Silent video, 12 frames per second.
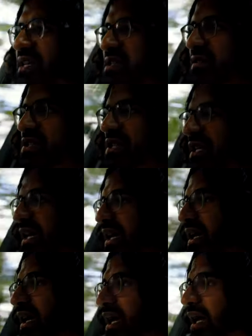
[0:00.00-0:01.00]
litre engine
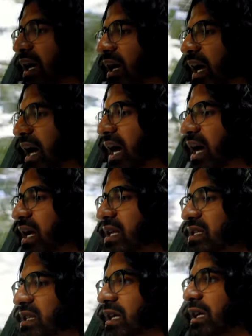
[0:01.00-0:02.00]
here.
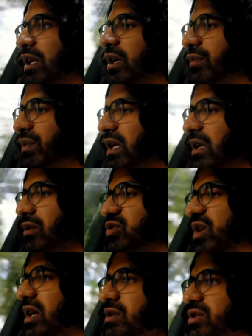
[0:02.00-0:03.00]
And you know, if we
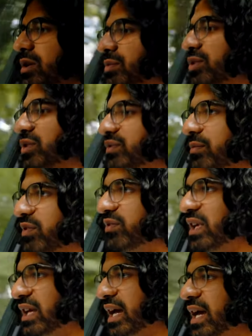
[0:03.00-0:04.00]
try and do a pull from
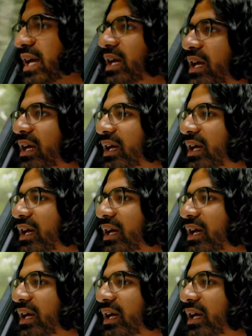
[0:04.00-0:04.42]
3K,